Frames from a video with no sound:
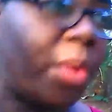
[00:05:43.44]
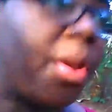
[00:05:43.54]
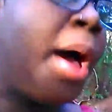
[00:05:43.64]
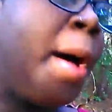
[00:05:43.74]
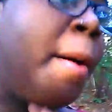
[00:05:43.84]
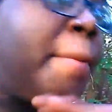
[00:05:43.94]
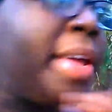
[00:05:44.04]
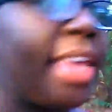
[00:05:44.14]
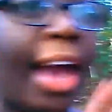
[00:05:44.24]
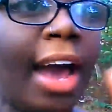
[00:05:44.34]
So,
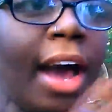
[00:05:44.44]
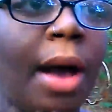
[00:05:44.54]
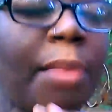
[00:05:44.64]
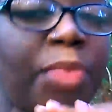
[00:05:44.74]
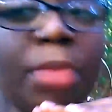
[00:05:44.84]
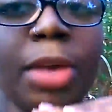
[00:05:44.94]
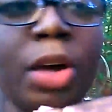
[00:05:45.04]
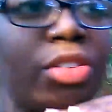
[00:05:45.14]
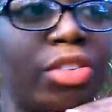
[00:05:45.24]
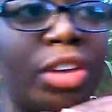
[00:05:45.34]
but yeah, I'm thinking
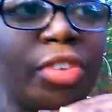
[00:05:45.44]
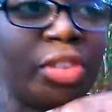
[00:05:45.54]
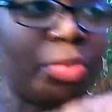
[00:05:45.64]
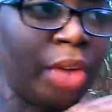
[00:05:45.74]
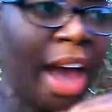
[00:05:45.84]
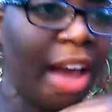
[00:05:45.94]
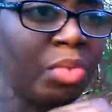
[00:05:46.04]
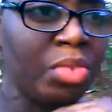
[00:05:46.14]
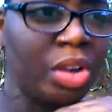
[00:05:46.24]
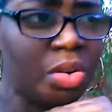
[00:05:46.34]
about going to surf festival. So I
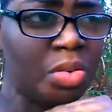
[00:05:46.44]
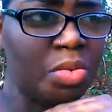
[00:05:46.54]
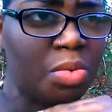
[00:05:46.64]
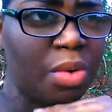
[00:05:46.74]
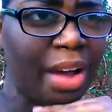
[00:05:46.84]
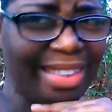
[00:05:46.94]
don't know.